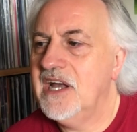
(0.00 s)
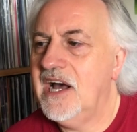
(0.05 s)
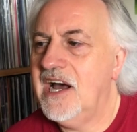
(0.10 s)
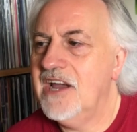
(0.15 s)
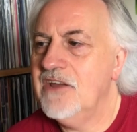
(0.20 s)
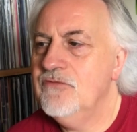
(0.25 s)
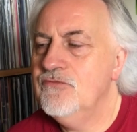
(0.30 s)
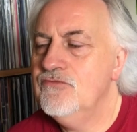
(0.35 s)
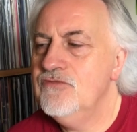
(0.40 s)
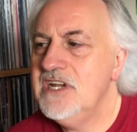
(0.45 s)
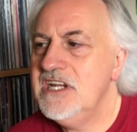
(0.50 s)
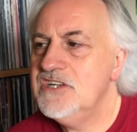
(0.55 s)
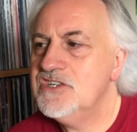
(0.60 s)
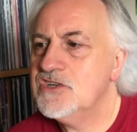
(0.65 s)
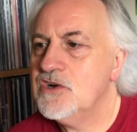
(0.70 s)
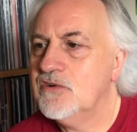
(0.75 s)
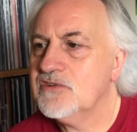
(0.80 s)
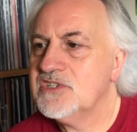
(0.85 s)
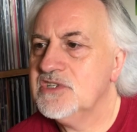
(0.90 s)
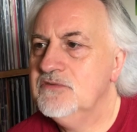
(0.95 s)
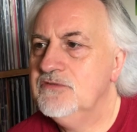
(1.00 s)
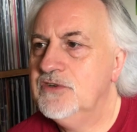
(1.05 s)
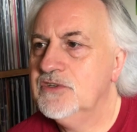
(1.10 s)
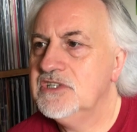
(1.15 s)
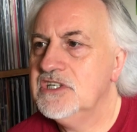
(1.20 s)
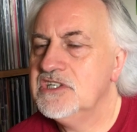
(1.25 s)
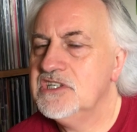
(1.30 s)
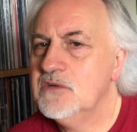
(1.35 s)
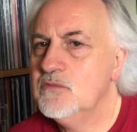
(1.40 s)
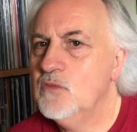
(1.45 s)
I reshot some
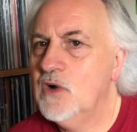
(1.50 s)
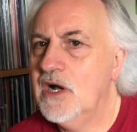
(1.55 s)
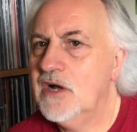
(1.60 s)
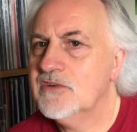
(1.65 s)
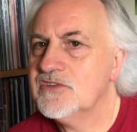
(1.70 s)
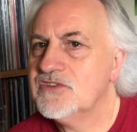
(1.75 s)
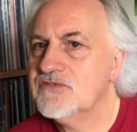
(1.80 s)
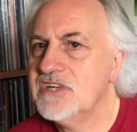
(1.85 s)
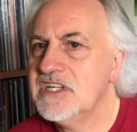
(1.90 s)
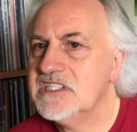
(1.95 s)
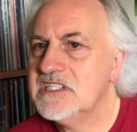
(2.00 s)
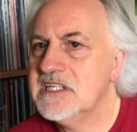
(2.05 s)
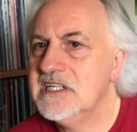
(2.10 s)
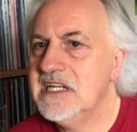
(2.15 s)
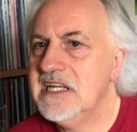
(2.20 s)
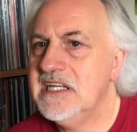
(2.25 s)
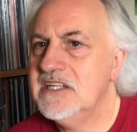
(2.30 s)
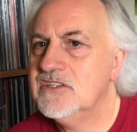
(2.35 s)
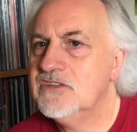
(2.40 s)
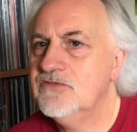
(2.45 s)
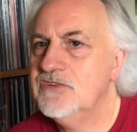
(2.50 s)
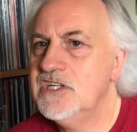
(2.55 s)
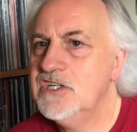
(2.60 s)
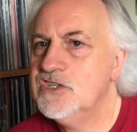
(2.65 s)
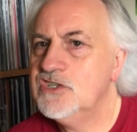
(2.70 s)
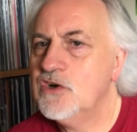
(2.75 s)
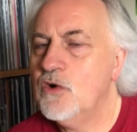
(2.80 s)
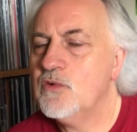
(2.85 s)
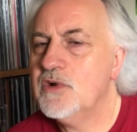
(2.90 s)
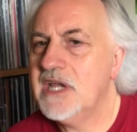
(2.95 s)
footage in Wales recently to really
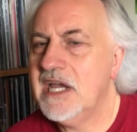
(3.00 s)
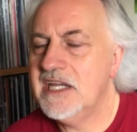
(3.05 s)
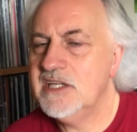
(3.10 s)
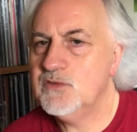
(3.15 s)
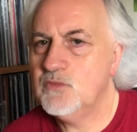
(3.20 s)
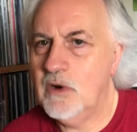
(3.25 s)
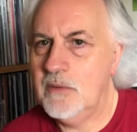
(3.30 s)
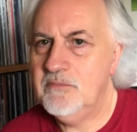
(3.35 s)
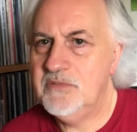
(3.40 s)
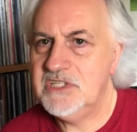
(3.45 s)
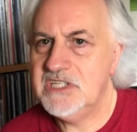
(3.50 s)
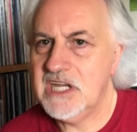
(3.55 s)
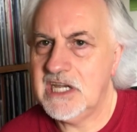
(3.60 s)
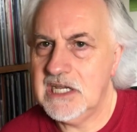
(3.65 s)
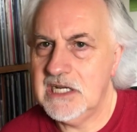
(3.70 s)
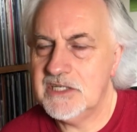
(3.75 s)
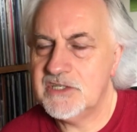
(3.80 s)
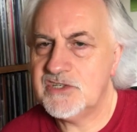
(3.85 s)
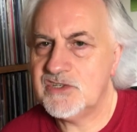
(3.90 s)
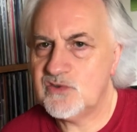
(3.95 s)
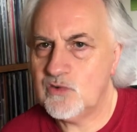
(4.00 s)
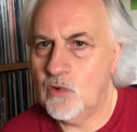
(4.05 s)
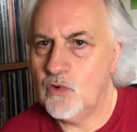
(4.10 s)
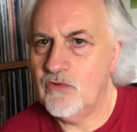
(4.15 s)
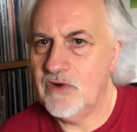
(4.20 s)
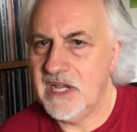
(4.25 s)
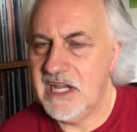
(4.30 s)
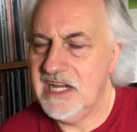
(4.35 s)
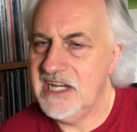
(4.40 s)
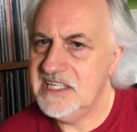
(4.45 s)
showcase one particular
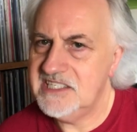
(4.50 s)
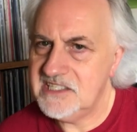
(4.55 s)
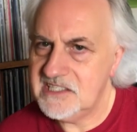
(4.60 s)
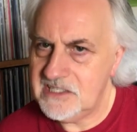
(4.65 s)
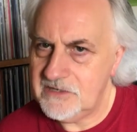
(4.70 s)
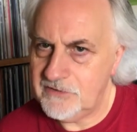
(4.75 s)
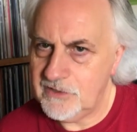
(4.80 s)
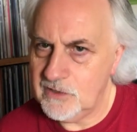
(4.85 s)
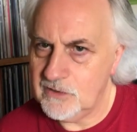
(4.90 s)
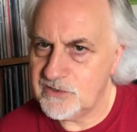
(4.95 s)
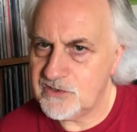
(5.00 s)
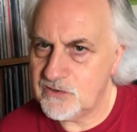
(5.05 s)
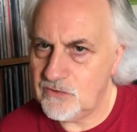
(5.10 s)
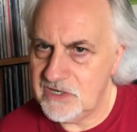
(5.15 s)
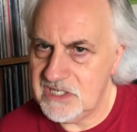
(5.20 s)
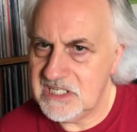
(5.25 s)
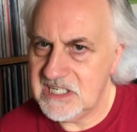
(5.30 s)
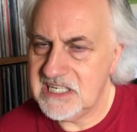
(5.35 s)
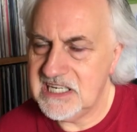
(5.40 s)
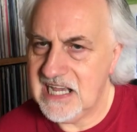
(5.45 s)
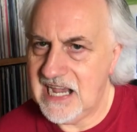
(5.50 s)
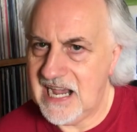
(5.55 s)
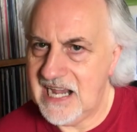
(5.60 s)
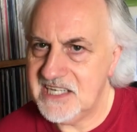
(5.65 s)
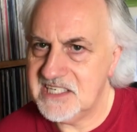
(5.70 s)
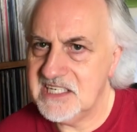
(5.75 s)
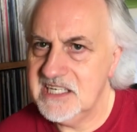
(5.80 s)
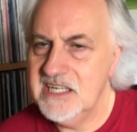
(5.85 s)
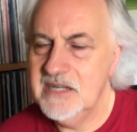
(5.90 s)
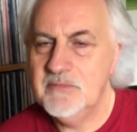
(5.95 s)
story. It is a difficult story to
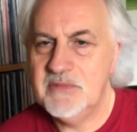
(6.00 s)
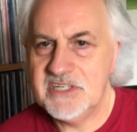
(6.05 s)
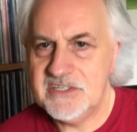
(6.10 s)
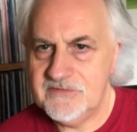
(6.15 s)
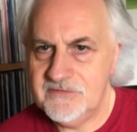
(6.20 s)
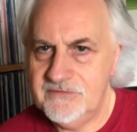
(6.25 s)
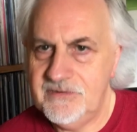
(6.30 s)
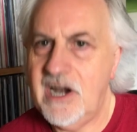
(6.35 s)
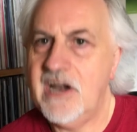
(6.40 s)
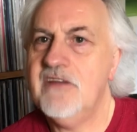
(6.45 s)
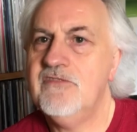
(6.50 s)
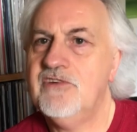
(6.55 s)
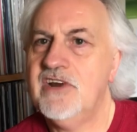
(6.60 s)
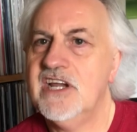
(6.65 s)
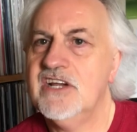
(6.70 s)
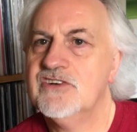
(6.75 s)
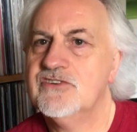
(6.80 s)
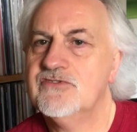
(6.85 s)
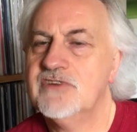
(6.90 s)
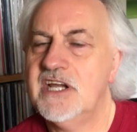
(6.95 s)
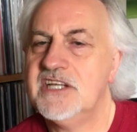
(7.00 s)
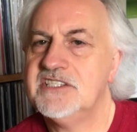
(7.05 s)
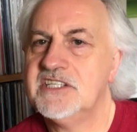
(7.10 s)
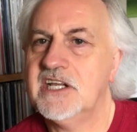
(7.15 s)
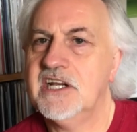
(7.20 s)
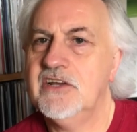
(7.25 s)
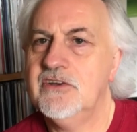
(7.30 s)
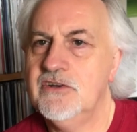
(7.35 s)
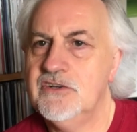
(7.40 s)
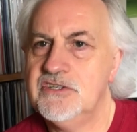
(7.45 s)
get, but it's very, very interesting,
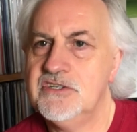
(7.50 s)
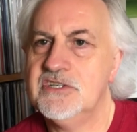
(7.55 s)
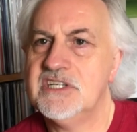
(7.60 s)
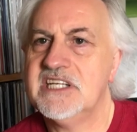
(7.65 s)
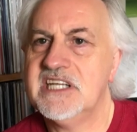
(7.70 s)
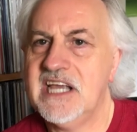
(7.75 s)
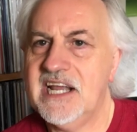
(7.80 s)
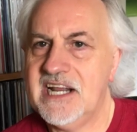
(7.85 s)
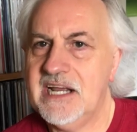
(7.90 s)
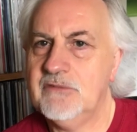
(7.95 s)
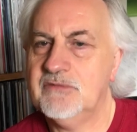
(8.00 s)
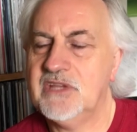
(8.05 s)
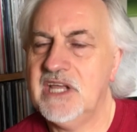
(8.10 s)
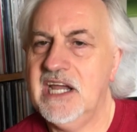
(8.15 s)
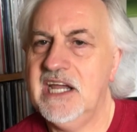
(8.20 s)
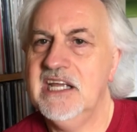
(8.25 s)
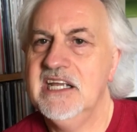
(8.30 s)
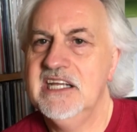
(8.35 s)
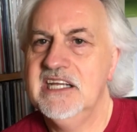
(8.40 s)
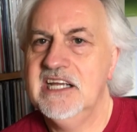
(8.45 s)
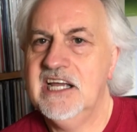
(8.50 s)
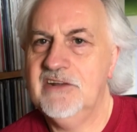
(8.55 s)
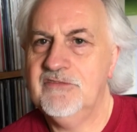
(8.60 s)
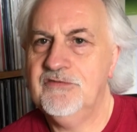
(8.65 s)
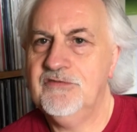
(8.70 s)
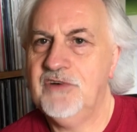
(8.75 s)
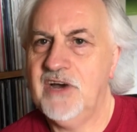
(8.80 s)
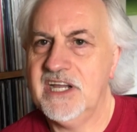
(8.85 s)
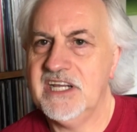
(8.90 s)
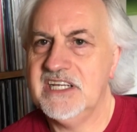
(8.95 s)
and I urge you to get out there
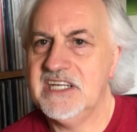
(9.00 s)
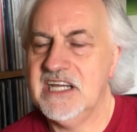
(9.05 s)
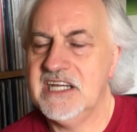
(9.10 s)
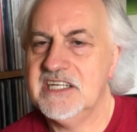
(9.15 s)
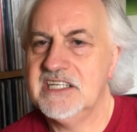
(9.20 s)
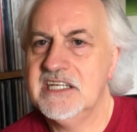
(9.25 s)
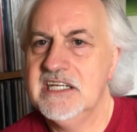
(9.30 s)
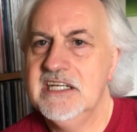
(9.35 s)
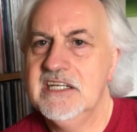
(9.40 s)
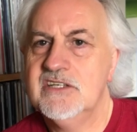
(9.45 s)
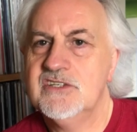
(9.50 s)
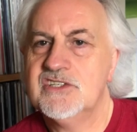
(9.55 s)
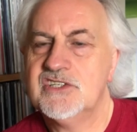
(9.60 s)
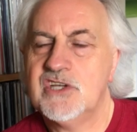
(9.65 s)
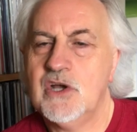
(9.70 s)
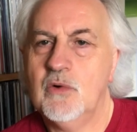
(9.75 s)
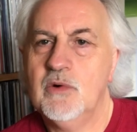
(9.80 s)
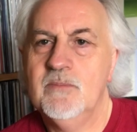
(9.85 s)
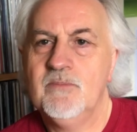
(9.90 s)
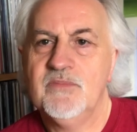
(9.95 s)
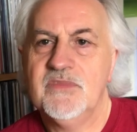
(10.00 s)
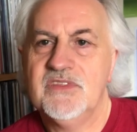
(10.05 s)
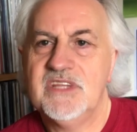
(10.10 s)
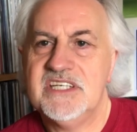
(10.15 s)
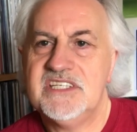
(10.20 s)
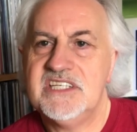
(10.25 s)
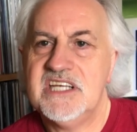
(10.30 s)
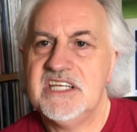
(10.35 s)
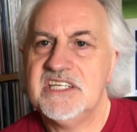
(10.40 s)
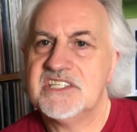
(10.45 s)
and find it. So,
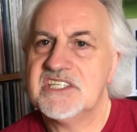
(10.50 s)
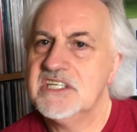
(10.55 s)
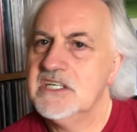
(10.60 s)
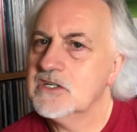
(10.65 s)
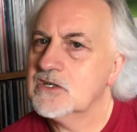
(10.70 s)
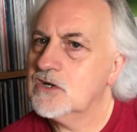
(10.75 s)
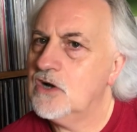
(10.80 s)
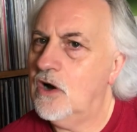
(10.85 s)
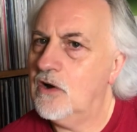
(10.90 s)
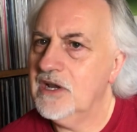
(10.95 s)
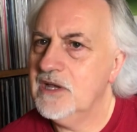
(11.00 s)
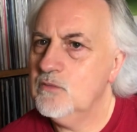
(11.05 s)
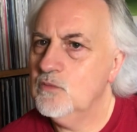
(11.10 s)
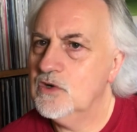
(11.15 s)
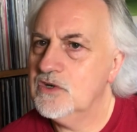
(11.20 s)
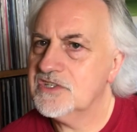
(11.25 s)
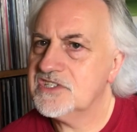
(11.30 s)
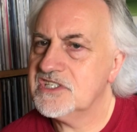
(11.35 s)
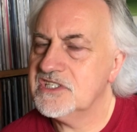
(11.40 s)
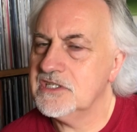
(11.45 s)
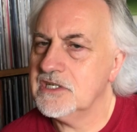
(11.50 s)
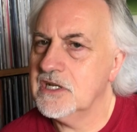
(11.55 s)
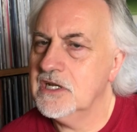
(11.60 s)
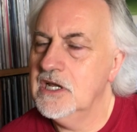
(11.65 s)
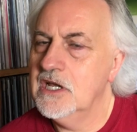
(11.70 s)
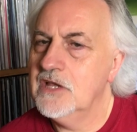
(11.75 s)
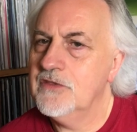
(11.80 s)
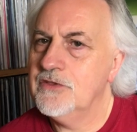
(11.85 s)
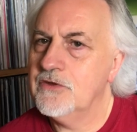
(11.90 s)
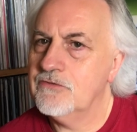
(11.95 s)
this is Colin Wilson,
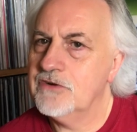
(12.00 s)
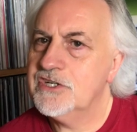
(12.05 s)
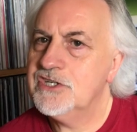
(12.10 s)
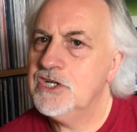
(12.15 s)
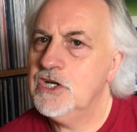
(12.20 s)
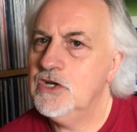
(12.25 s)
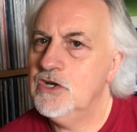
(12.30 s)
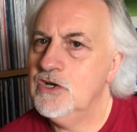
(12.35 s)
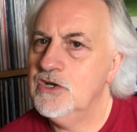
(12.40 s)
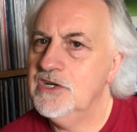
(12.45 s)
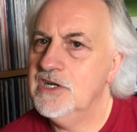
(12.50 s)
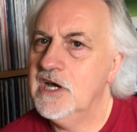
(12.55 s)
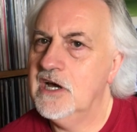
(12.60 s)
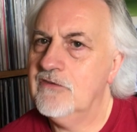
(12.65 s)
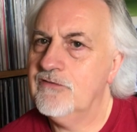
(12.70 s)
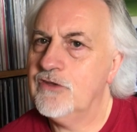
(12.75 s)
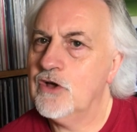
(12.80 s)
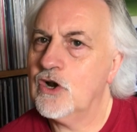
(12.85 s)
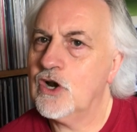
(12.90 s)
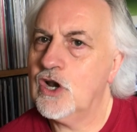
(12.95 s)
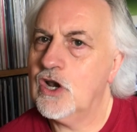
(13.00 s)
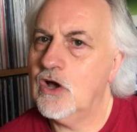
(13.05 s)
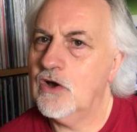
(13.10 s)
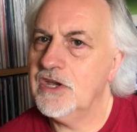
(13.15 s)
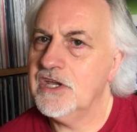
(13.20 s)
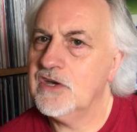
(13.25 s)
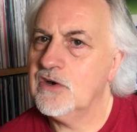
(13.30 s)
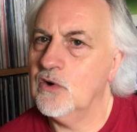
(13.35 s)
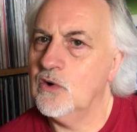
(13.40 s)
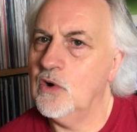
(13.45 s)
The Return of the
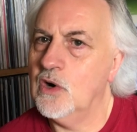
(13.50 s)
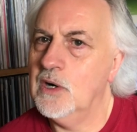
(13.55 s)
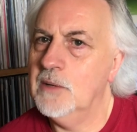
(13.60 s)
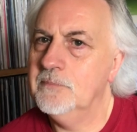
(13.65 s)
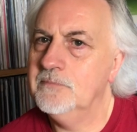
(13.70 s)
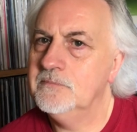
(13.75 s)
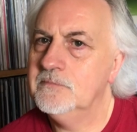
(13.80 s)
Lloigor.